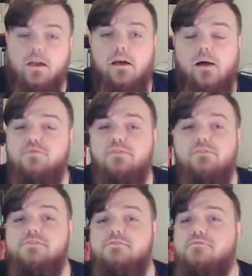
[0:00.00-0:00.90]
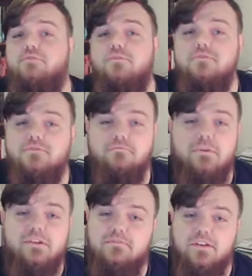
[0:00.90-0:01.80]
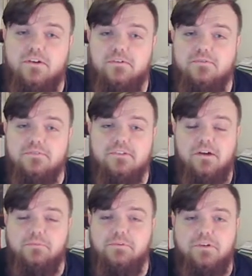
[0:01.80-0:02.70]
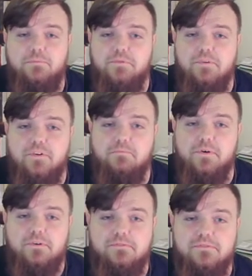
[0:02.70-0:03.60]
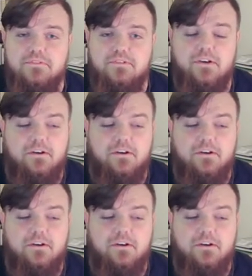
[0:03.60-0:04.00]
I'm sure this is the first of many videos that I will end up doing on the modes.